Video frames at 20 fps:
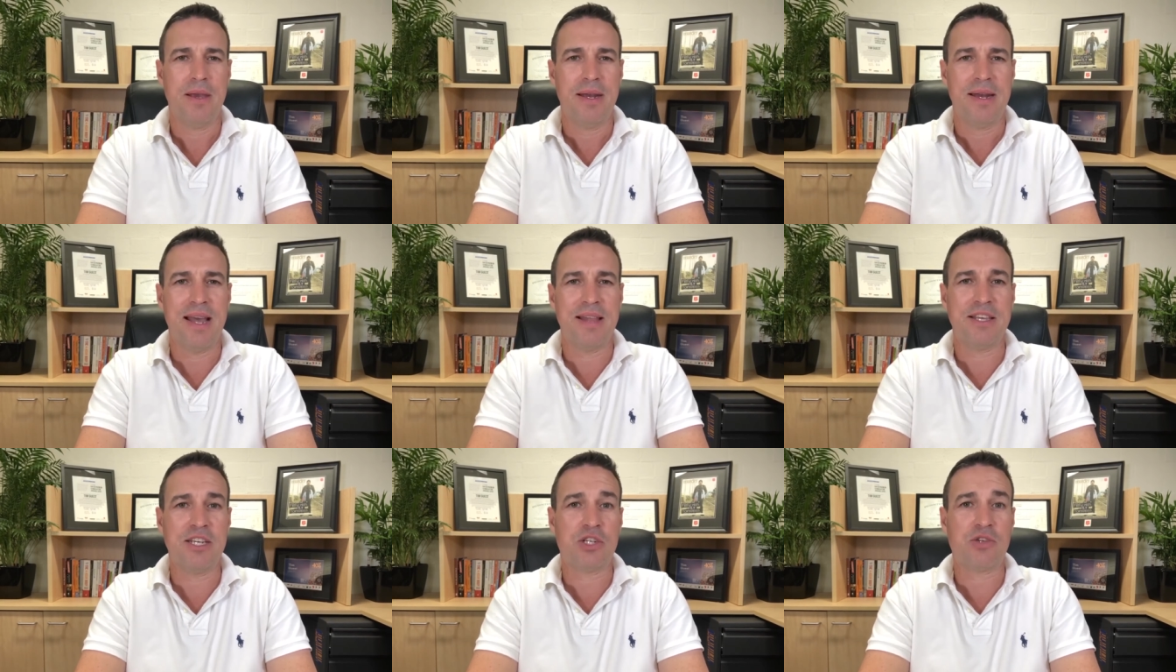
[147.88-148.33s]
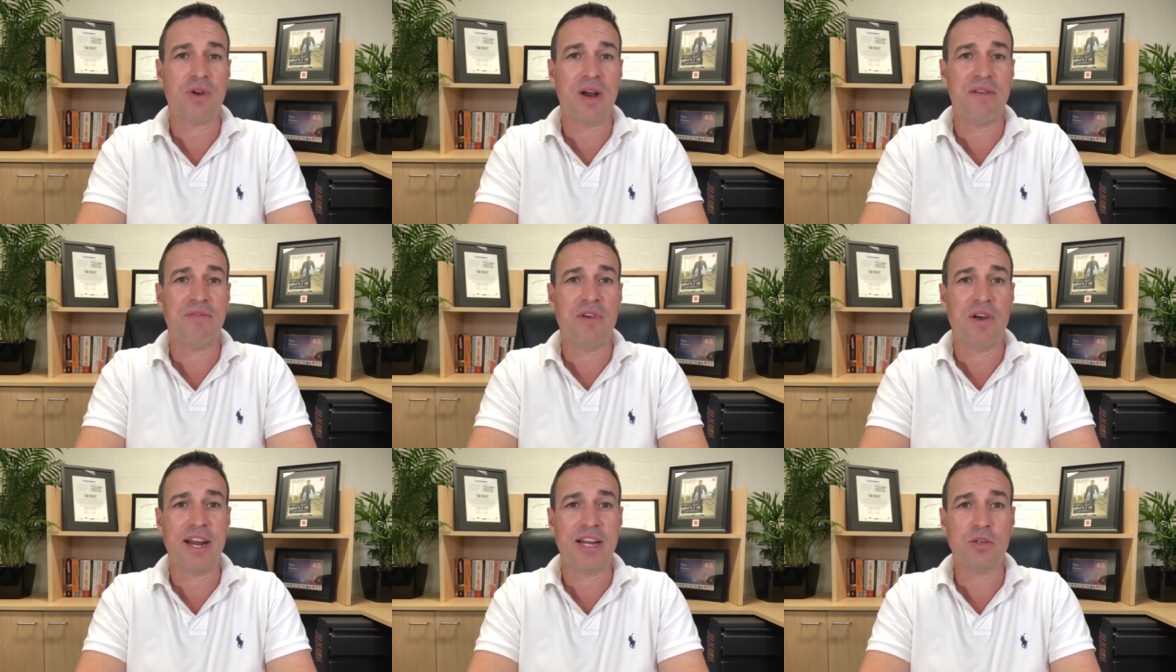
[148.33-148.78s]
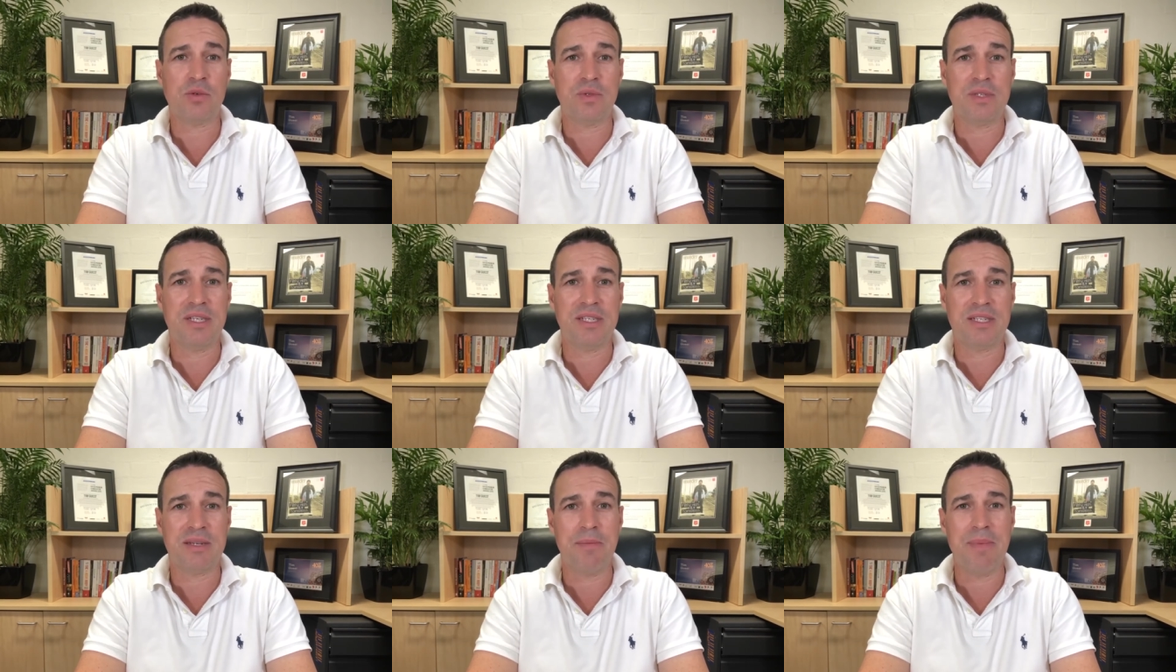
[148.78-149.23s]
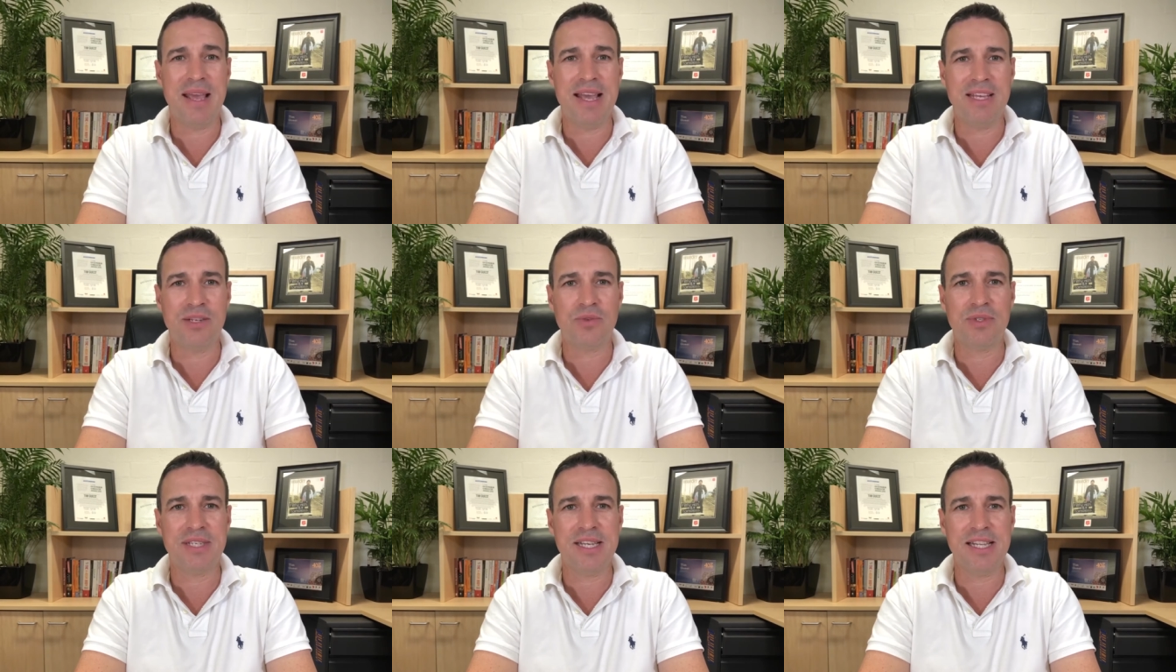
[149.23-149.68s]
Now, the Australian financial system
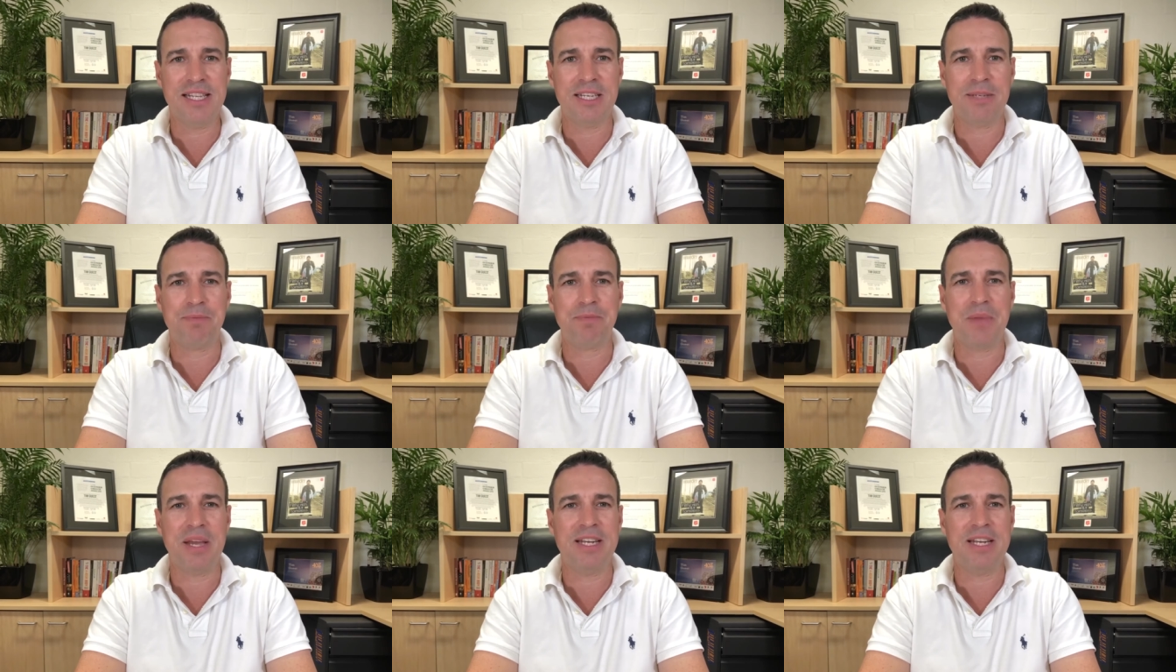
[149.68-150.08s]
is resilient.